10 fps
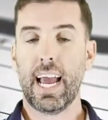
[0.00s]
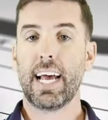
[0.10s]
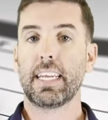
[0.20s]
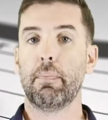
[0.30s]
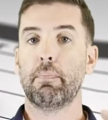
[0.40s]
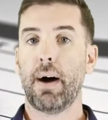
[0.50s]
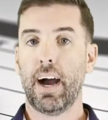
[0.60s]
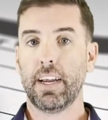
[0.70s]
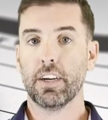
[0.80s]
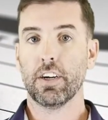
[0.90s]
as a
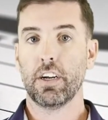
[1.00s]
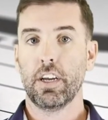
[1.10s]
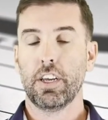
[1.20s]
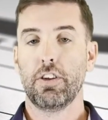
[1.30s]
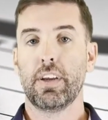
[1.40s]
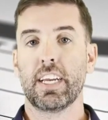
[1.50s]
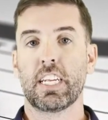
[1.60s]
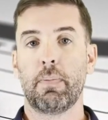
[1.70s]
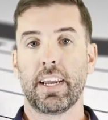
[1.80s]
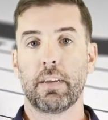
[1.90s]
buyer, you can
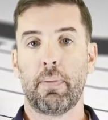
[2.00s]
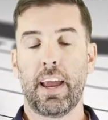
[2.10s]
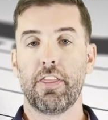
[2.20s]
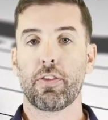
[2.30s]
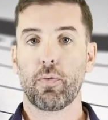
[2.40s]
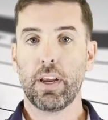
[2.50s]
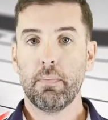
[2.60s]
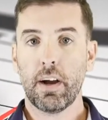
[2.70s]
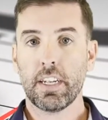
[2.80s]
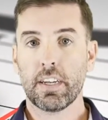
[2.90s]
expect to pay 3
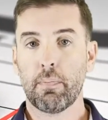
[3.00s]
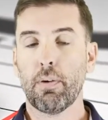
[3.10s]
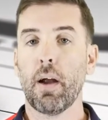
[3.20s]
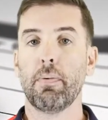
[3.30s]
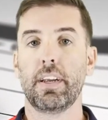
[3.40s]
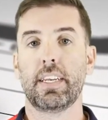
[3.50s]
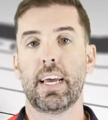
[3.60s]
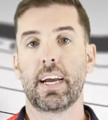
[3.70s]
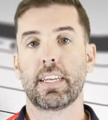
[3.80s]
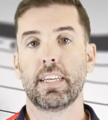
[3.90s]
months of property
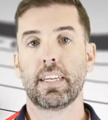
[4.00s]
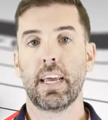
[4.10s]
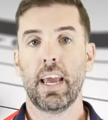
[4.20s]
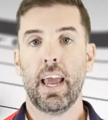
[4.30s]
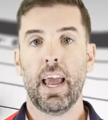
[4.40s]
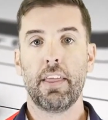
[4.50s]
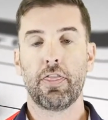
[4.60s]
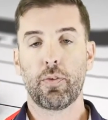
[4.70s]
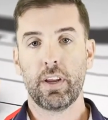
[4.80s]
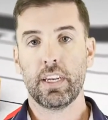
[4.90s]
taxes and
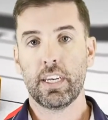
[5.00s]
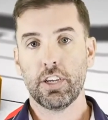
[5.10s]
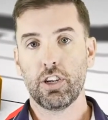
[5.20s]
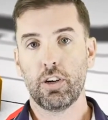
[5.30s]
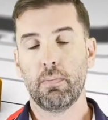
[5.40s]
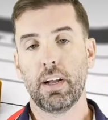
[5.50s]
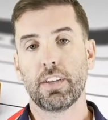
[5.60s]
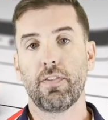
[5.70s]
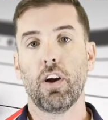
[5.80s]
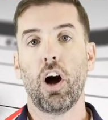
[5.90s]
3 additional
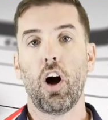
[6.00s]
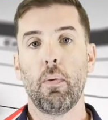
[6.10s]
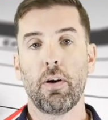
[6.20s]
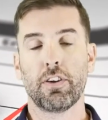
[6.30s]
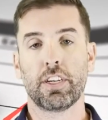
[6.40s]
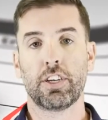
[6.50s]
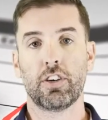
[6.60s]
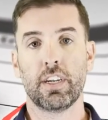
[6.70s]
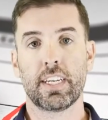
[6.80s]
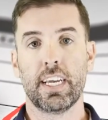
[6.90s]
months for homeowner's
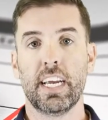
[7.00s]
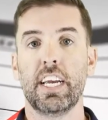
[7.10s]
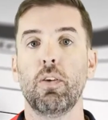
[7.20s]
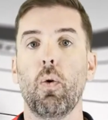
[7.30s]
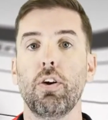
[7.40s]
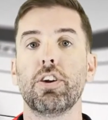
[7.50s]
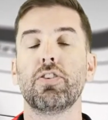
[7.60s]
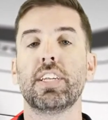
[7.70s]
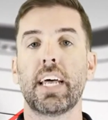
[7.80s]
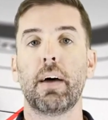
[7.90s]
insurance in order
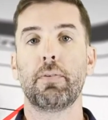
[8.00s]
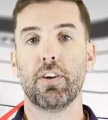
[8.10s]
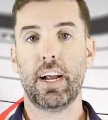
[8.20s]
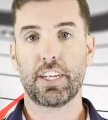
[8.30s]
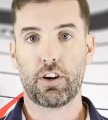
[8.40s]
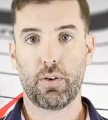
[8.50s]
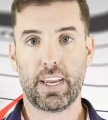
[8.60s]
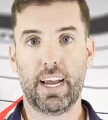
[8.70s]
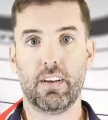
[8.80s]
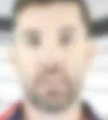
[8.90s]
to set up your escrow account.